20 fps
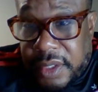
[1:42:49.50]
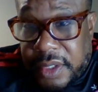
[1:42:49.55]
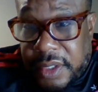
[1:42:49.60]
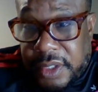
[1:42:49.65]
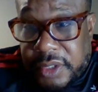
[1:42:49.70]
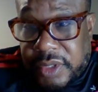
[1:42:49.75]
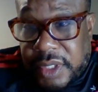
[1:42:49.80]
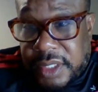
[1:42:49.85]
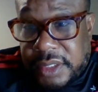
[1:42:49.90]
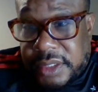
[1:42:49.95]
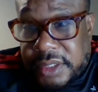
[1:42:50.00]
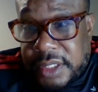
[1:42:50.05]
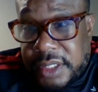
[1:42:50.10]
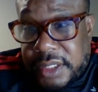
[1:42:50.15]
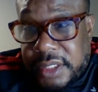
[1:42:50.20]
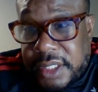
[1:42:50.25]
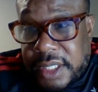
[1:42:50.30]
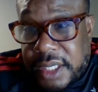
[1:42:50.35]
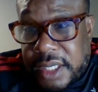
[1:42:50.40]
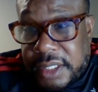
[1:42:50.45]
Tri-State
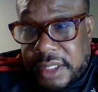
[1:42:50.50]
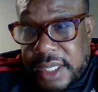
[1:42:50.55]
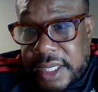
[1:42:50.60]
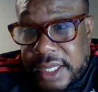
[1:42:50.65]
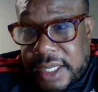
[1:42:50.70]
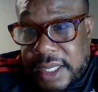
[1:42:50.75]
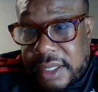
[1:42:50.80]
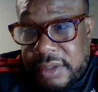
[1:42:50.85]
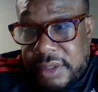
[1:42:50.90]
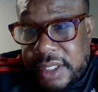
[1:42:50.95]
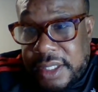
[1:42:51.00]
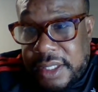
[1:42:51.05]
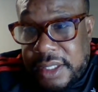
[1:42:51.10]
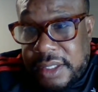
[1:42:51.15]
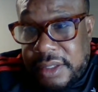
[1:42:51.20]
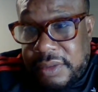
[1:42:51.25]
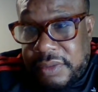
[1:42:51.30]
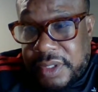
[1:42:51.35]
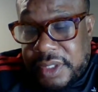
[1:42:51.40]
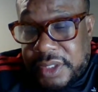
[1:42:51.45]
said, I think I'll
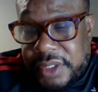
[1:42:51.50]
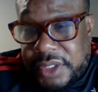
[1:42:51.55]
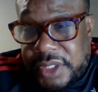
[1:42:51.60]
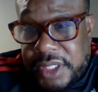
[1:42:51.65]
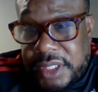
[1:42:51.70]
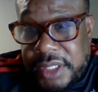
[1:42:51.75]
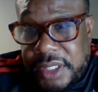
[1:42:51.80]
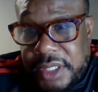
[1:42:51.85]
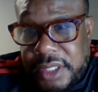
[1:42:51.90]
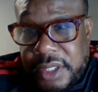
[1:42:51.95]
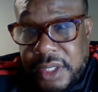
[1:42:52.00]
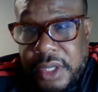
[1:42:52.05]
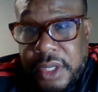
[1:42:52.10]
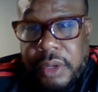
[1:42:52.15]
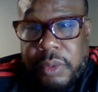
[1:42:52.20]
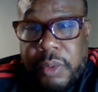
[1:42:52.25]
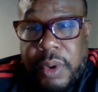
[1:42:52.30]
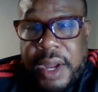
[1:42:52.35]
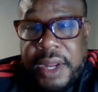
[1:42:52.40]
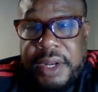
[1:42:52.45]
live in Chile.
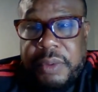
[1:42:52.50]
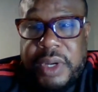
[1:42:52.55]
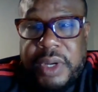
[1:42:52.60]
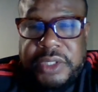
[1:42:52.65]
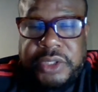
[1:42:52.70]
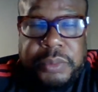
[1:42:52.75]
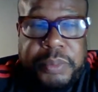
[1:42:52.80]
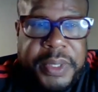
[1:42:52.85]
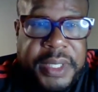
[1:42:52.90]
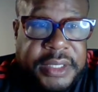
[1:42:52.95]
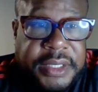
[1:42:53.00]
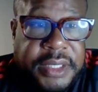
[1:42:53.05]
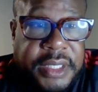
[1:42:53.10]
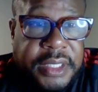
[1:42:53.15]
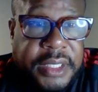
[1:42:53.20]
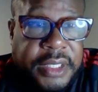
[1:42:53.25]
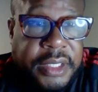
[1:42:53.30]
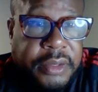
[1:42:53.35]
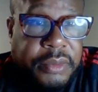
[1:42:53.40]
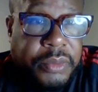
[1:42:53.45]
Why'd you pick
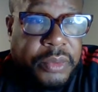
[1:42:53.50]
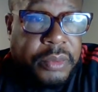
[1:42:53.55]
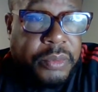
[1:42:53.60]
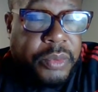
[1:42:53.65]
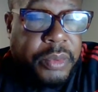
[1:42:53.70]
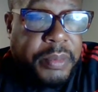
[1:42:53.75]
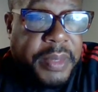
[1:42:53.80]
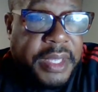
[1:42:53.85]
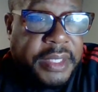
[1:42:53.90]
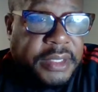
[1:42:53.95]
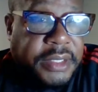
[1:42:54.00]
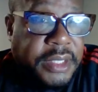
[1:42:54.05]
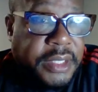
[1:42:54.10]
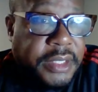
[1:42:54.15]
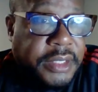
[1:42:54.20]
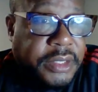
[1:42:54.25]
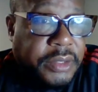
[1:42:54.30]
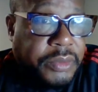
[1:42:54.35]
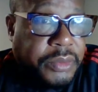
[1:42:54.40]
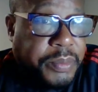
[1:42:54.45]
Chile? What made Chile
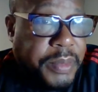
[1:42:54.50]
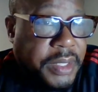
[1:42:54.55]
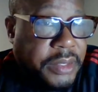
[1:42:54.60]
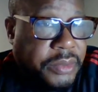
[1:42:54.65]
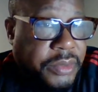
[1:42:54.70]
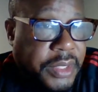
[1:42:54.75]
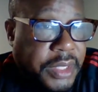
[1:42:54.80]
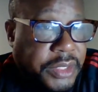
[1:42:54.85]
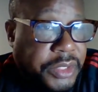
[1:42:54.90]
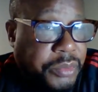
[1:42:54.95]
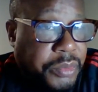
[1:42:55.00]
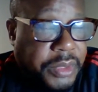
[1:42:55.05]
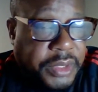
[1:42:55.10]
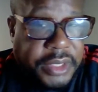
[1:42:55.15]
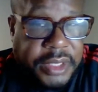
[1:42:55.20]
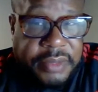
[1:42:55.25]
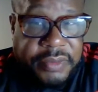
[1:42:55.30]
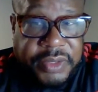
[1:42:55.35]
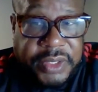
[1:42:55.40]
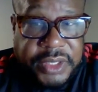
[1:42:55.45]
so special that you want to
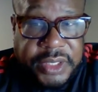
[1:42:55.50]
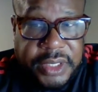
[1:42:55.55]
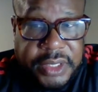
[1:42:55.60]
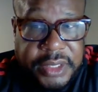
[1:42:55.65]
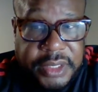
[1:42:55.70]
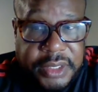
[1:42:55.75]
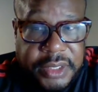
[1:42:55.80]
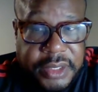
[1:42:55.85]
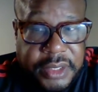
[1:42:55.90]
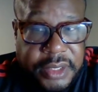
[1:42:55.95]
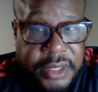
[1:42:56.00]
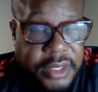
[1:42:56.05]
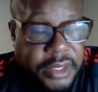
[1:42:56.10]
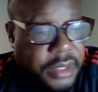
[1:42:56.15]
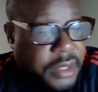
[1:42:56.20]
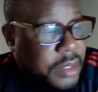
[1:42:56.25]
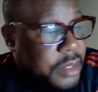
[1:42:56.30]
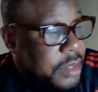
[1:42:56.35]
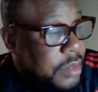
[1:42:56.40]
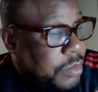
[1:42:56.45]
live in Chile?
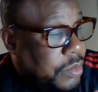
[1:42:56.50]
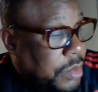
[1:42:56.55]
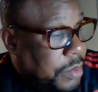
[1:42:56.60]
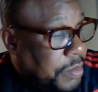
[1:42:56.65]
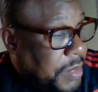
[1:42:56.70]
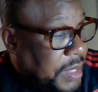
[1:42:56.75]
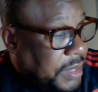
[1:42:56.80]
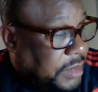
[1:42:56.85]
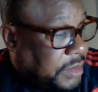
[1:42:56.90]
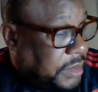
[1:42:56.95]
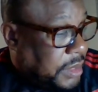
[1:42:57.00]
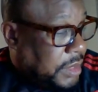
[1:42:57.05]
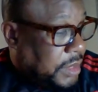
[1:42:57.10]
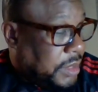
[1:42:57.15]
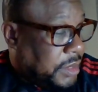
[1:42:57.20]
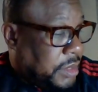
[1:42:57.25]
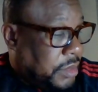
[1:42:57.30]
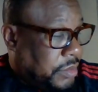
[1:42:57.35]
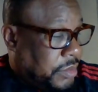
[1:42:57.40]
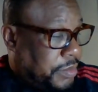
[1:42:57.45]
What makes Chile
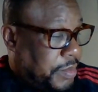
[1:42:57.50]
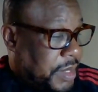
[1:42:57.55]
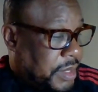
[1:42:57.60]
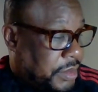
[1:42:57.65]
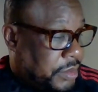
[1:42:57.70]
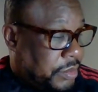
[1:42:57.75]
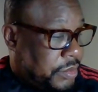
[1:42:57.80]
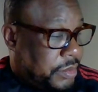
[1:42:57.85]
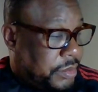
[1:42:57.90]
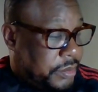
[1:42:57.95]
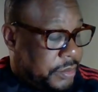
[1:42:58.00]
so special?